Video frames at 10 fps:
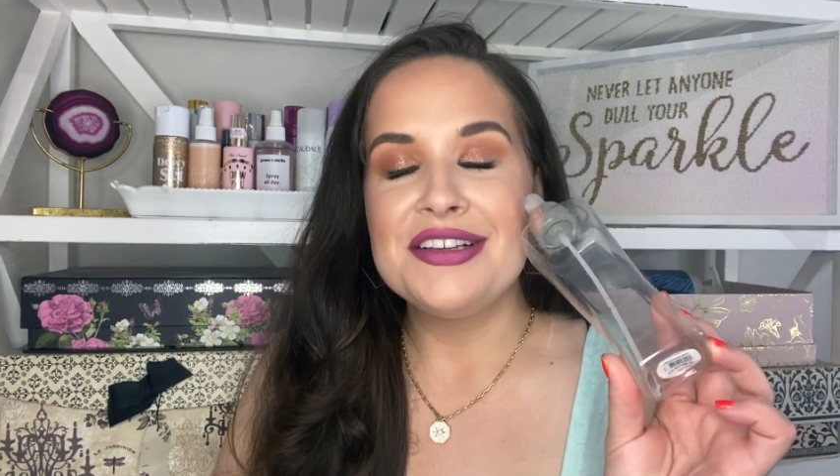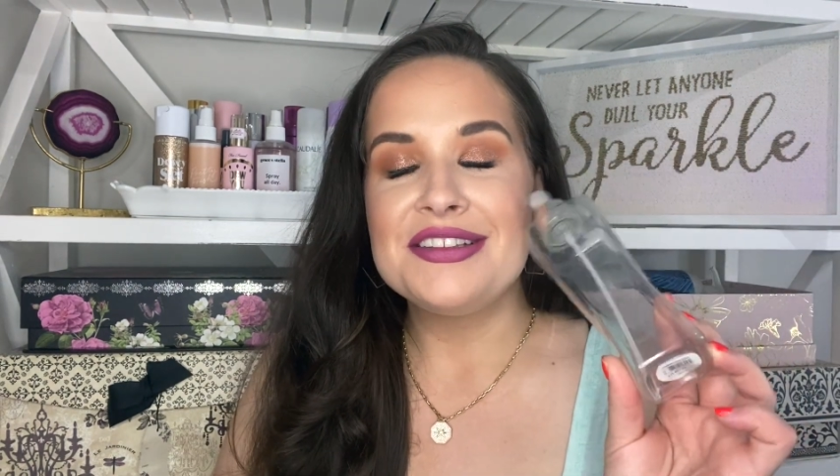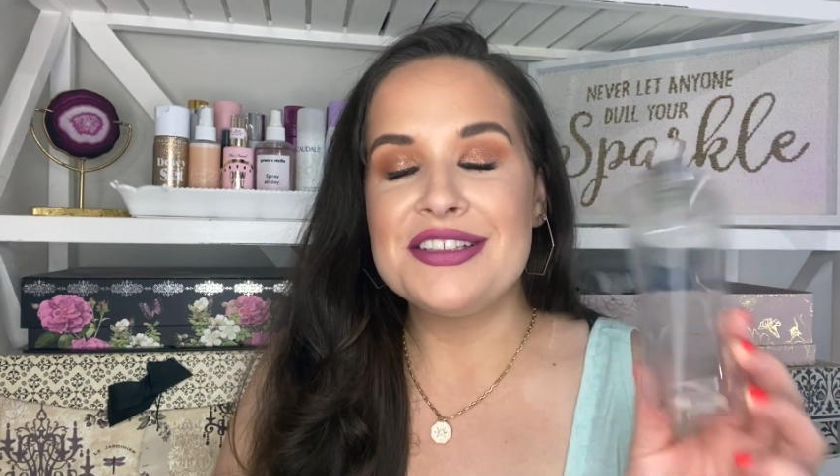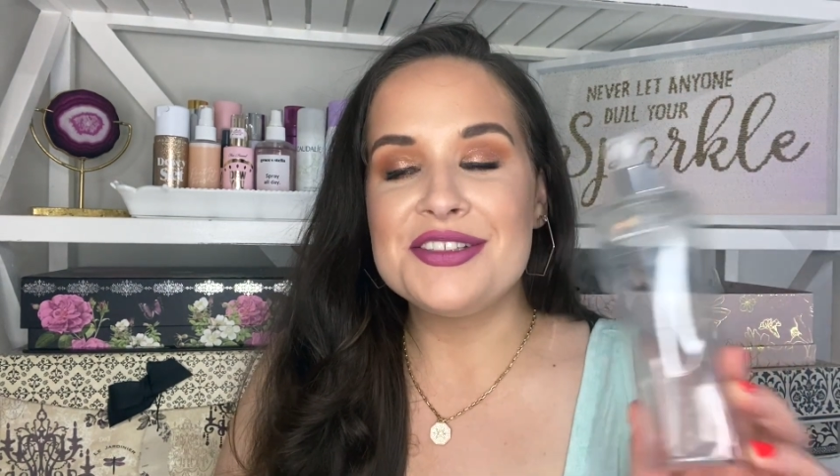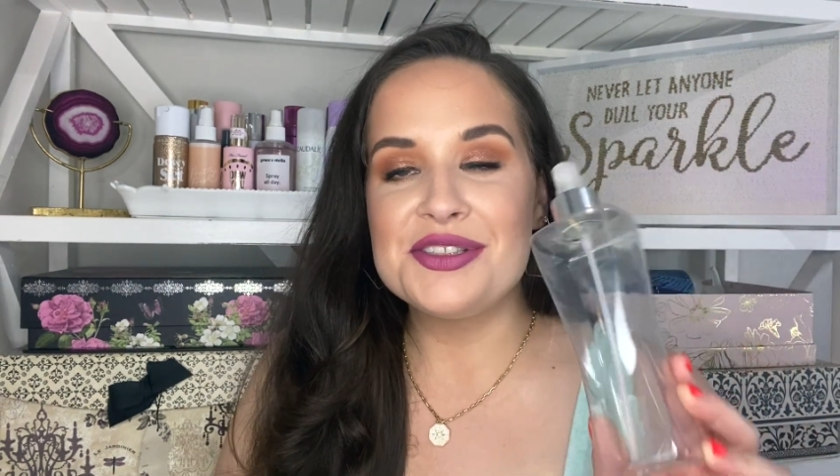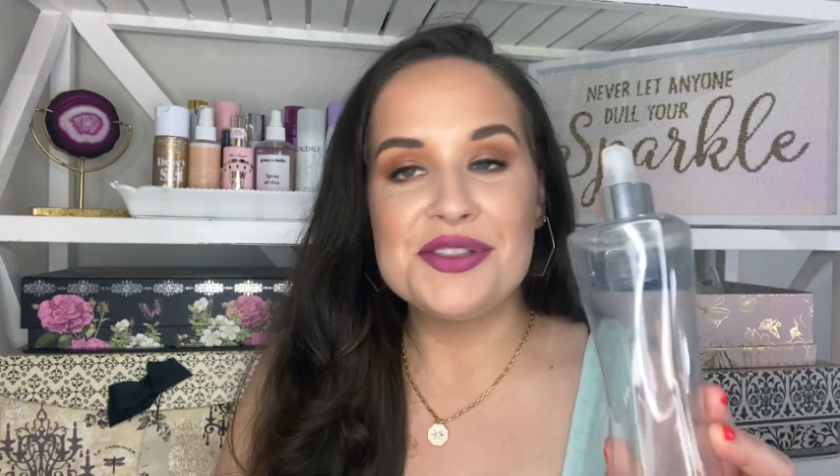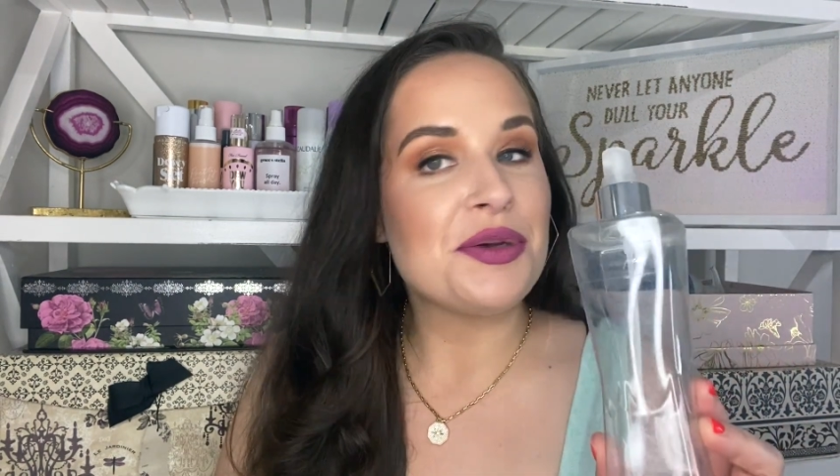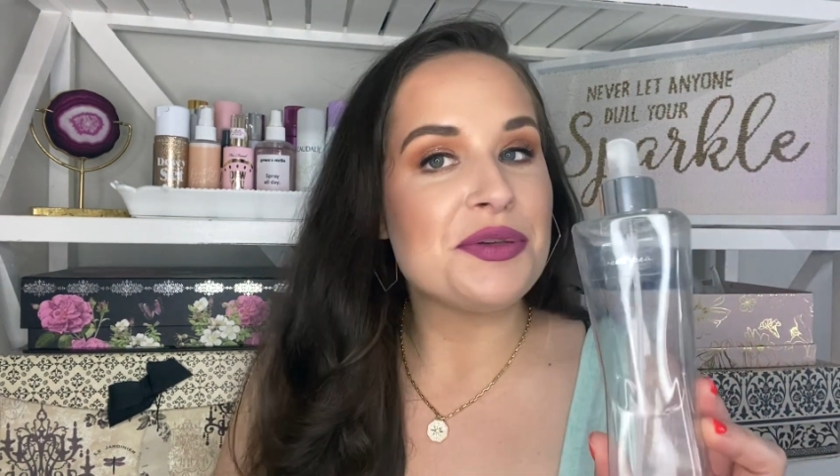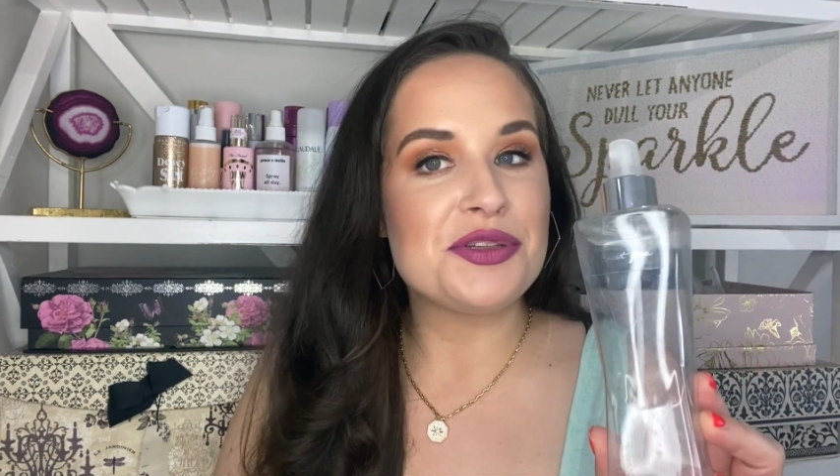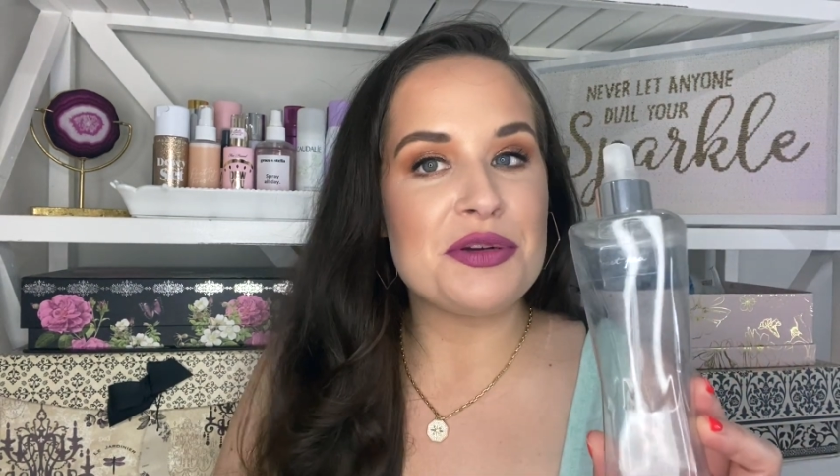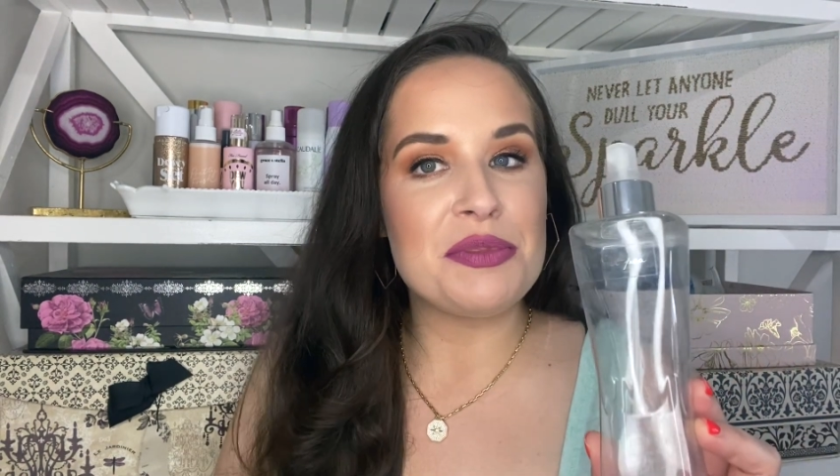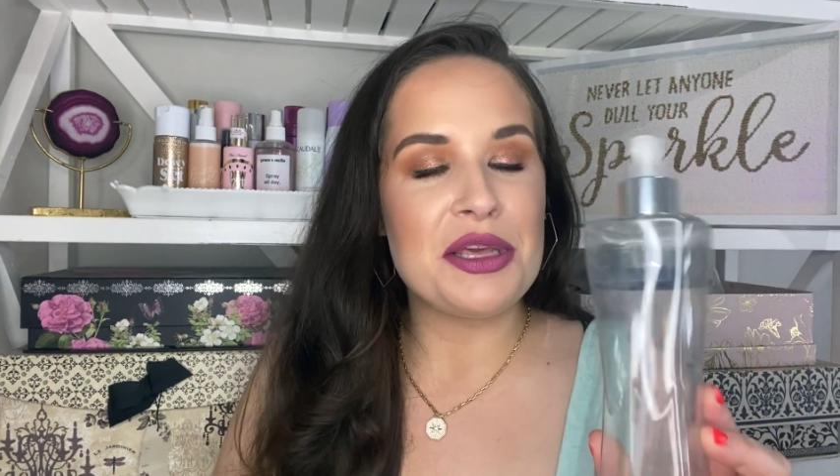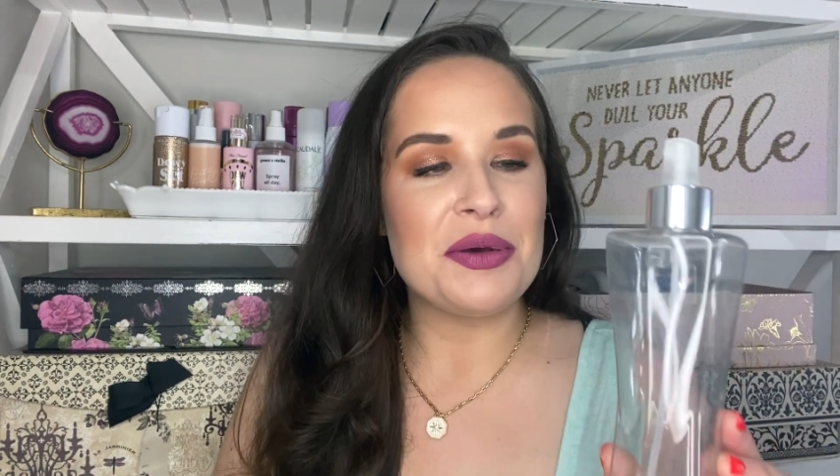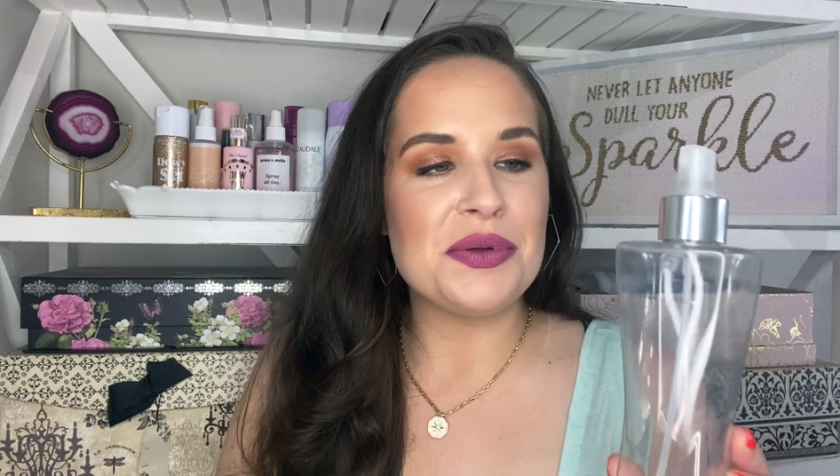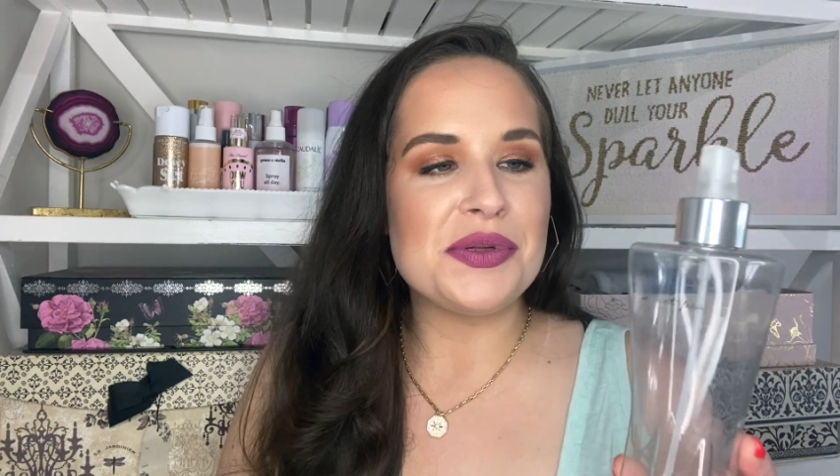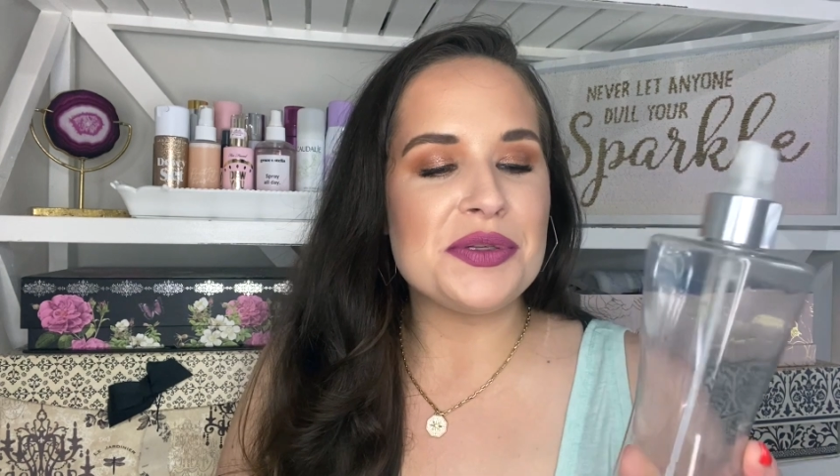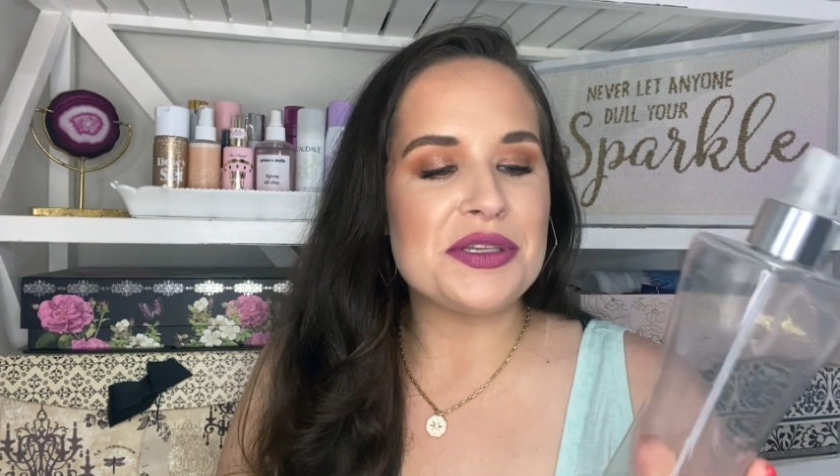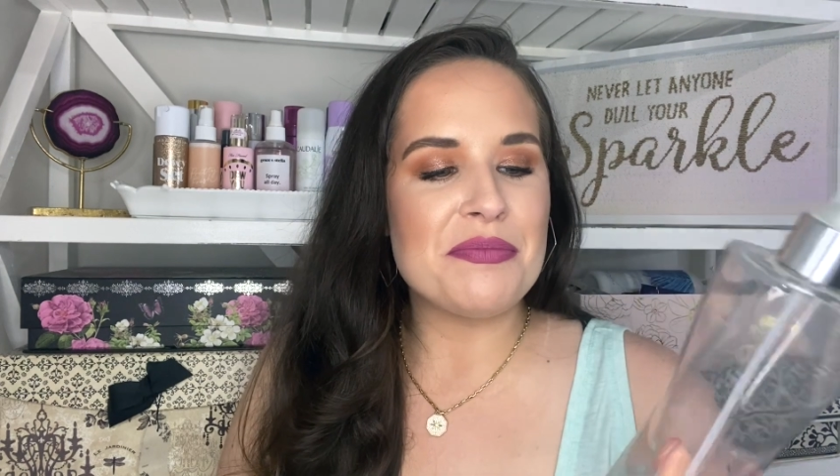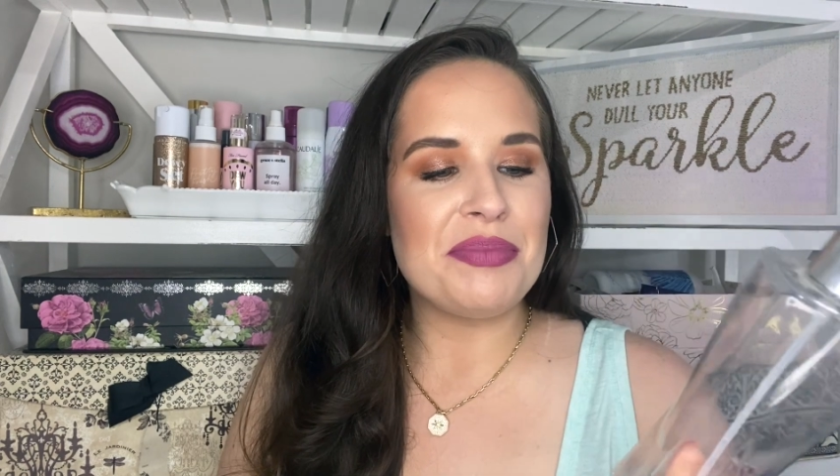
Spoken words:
This is so extremely old,